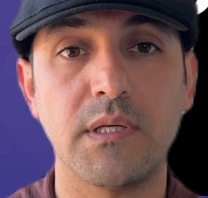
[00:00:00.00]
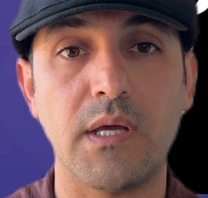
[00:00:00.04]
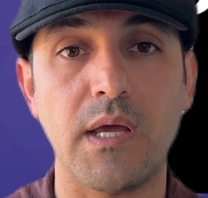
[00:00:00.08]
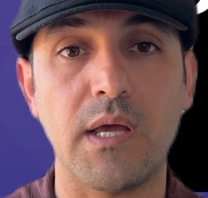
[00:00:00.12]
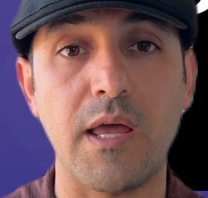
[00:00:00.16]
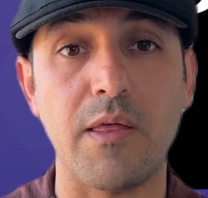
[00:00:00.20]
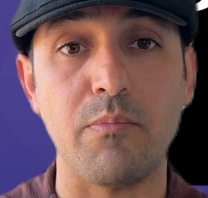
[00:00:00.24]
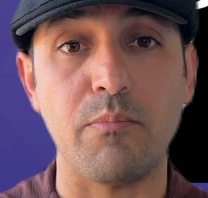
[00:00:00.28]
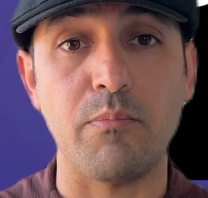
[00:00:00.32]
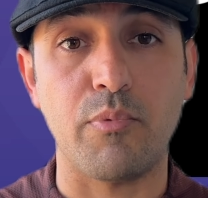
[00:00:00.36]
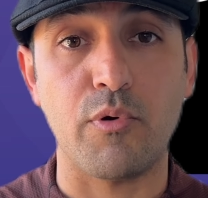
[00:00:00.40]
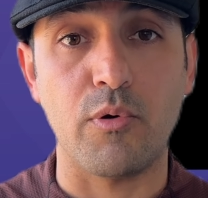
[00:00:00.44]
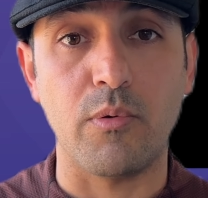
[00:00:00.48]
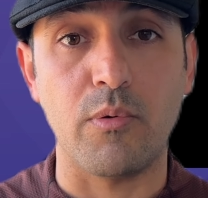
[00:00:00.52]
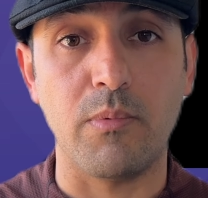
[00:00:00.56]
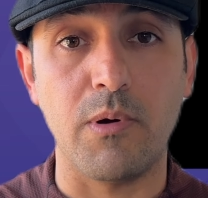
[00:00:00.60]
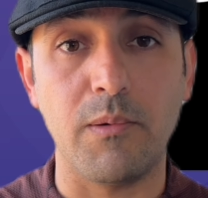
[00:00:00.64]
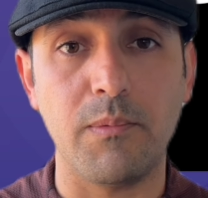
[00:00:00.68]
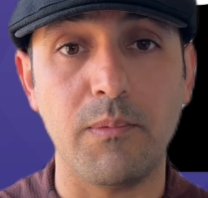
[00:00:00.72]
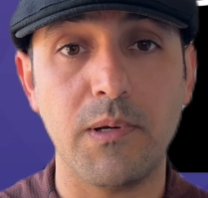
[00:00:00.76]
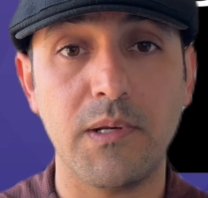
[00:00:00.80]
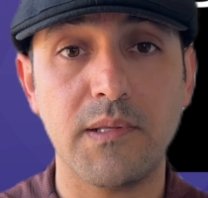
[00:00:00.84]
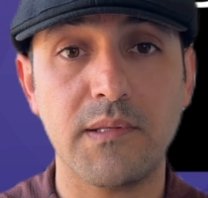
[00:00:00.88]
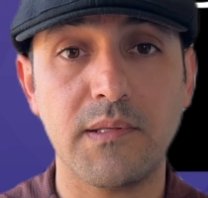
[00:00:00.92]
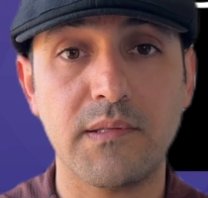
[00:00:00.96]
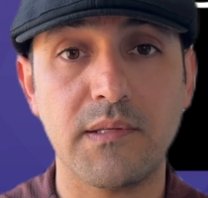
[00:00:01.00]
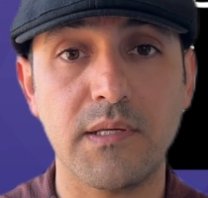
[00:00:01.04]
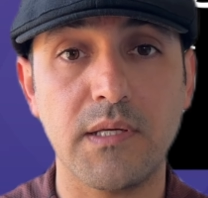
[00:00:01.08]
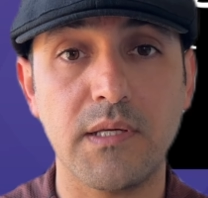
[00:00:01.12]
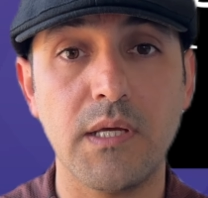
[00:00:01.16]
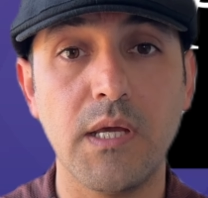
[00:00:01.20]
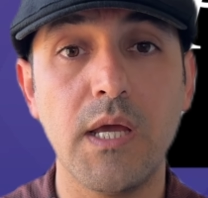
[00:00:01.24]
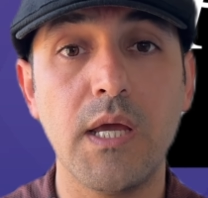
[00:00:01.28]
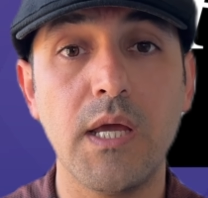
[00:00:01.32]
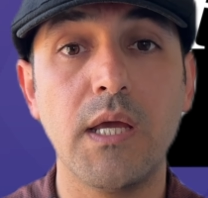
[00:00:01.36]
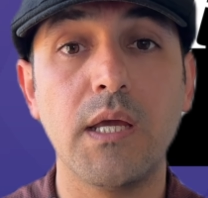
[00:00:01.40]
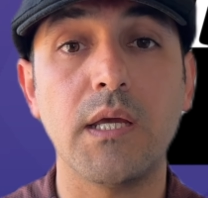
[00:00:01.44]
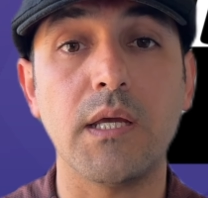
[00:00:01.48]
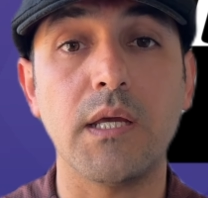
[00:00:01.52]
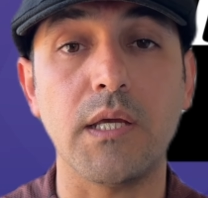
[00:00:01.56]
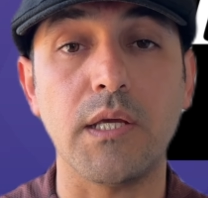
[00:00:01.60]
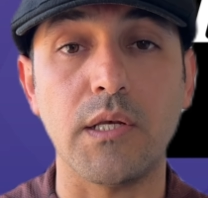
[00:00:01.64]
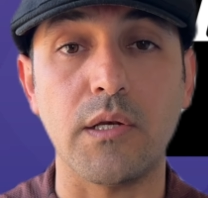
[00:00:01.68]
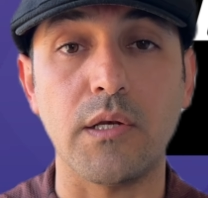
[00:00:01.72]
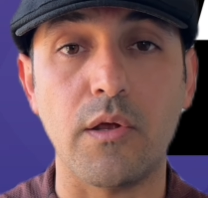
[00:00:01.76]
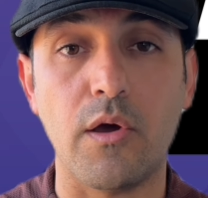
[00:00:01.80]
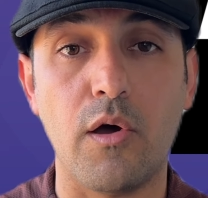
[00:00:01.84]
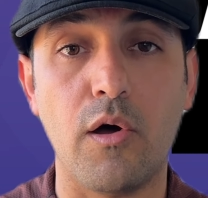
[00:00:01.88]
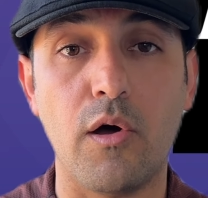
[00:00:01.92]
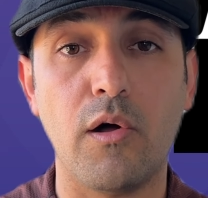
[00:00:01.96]
And probability
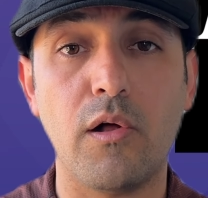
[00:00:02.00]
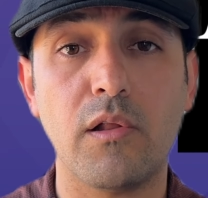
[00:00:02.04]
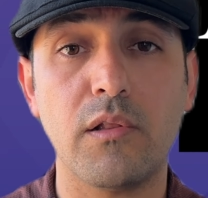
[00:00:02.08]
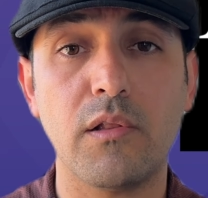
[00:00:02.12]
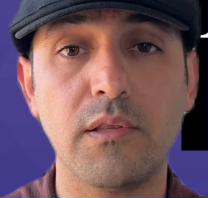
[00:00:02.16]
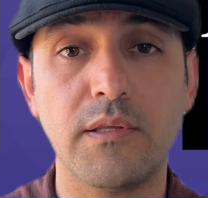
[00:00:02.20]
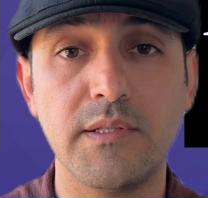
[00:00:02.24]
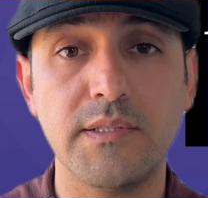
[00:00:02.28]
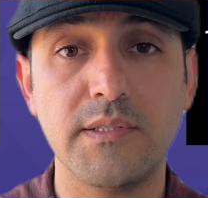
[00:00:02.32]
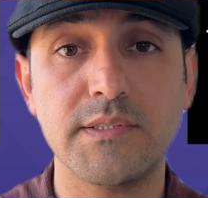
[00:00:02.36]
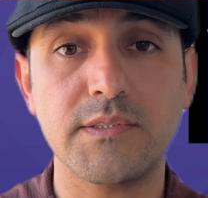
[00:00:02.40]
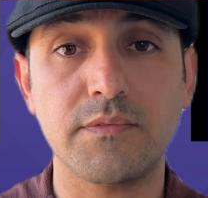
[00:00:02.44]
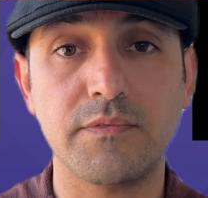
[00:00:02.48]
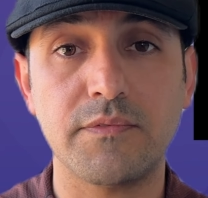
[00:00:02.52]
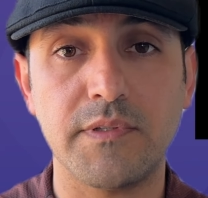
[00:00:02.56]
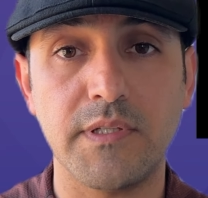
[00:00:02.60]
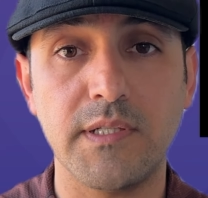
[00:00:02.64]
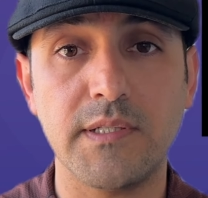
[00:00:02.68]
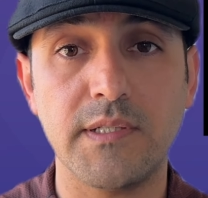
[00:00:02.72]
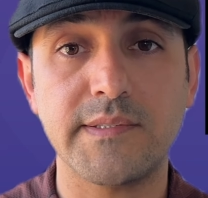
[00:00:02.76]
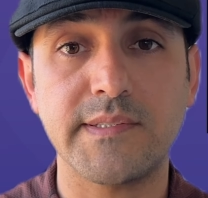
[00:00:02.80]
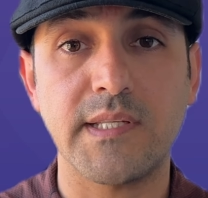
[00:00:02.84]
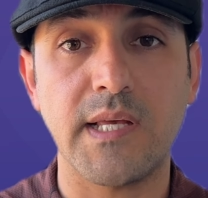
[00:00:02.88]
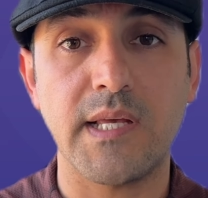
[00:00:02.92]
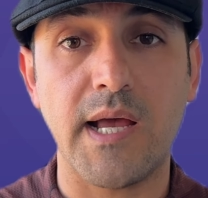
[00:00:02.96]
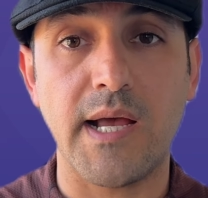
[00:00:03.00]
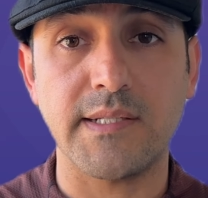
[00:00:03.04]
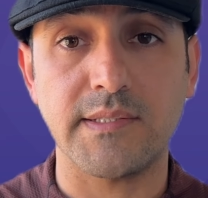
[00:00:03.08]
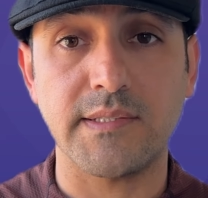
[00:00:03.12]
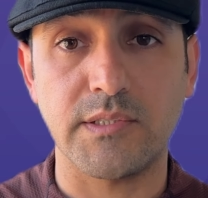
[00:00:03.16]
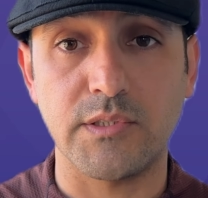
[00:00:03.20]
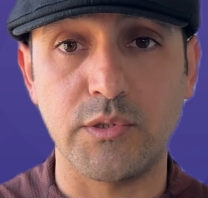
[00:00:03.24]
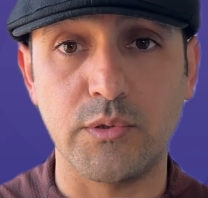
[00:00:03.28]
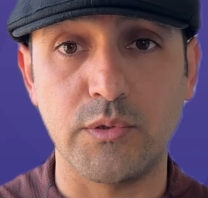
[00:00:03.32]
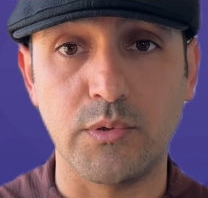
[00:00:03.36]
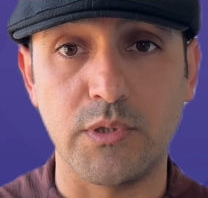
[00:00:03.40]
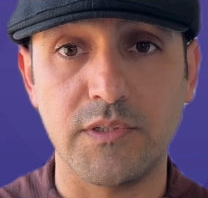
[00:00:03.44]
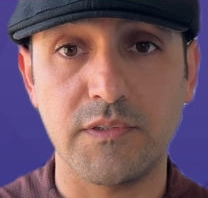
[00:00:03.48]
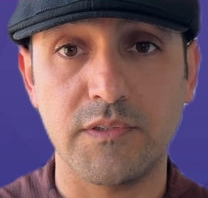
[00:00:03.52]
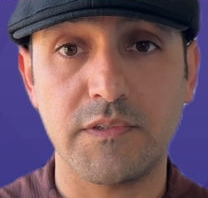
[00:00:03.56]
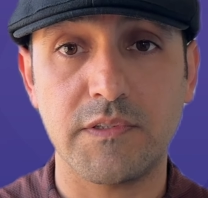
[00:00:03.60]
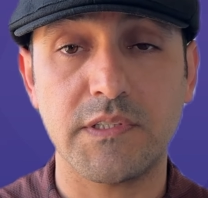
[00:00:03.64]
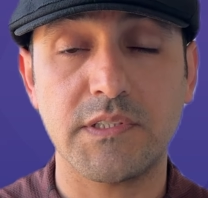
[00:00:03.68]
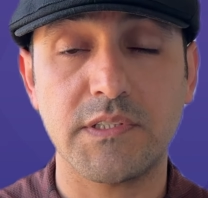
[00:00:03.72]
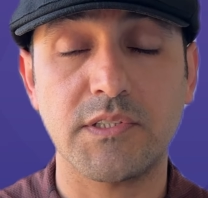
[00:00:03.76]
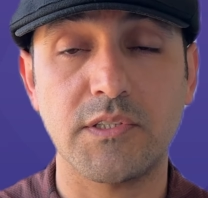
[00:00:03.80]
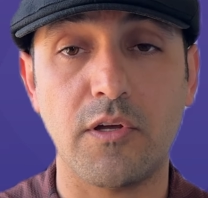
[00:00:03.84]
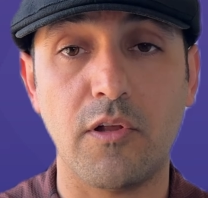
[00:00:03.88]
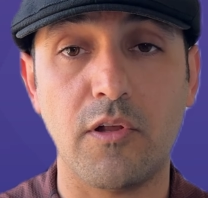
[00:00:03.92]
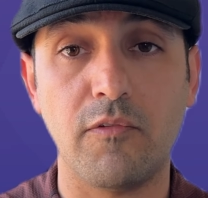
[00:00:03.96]
in all these fields has a
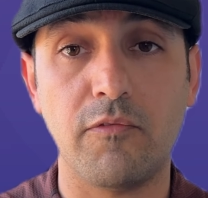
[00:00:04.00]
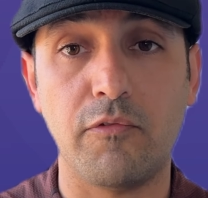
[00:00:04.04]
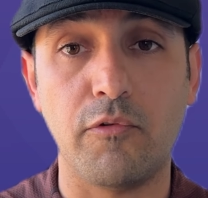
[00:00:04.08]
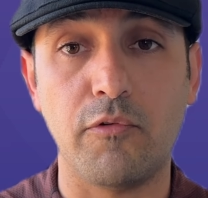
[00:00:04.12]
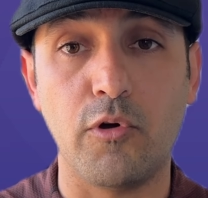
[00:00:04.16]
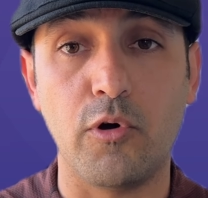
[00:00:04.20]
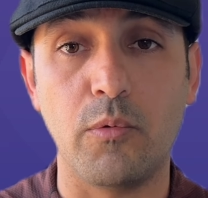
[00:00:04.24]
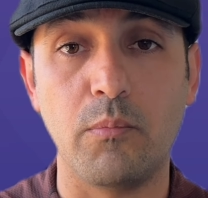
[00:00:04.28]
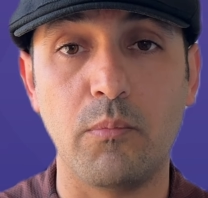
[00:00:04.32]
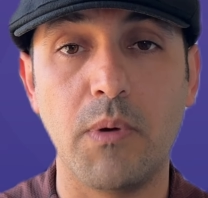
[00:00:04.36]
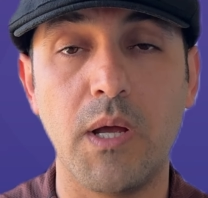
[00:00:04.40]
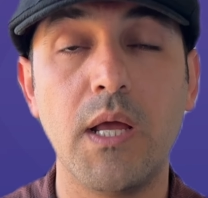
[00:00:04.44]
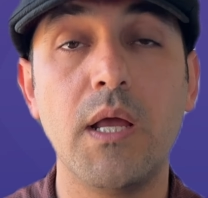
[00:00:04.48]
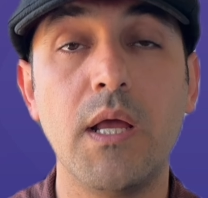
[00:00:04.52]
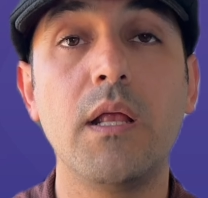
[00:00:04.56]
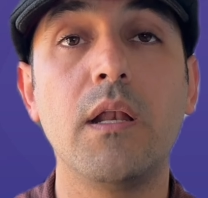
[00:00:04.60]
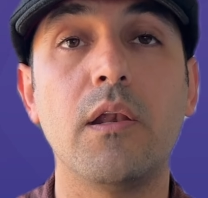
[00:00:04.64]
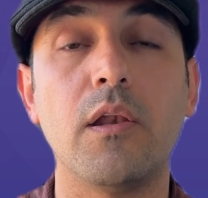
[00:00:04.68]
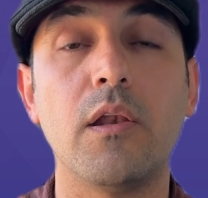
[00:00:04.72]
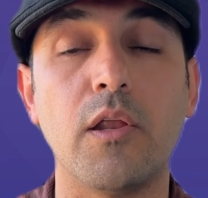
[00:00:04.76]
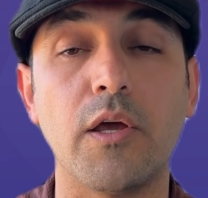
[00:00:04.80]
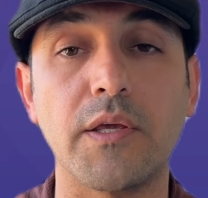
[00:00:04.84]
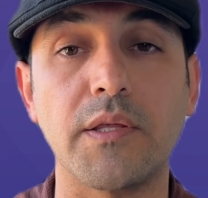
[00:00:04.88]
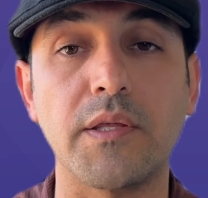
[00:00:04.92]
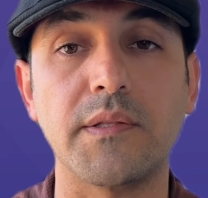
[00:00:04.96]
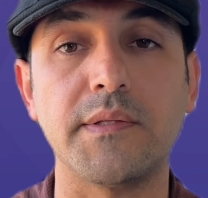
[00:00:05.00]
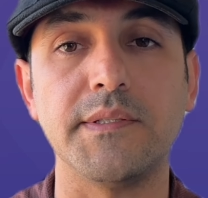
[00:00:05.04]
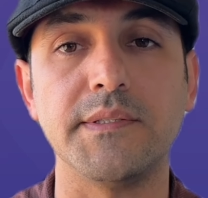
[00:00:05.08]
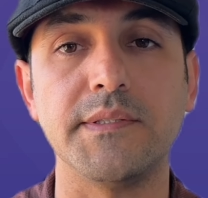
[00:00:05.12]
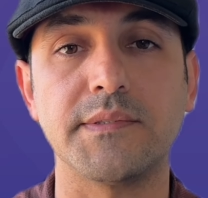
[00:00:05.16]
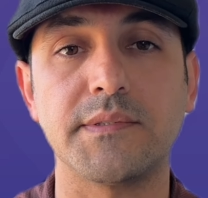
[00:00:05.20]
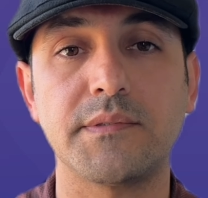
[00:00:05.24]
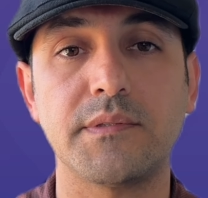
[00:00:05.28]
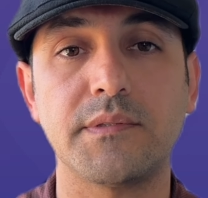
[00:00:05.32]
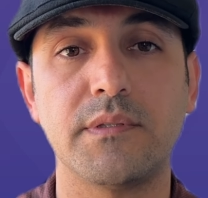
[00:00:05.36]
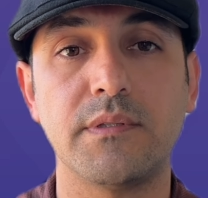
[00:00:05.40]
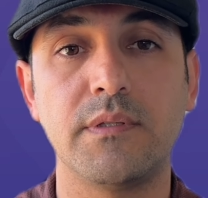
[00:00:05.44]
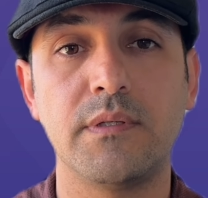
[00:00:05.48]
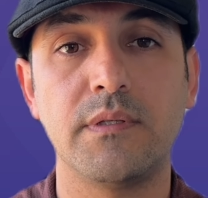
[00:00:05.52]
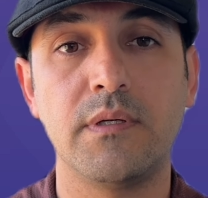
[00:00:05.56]
universal form like this.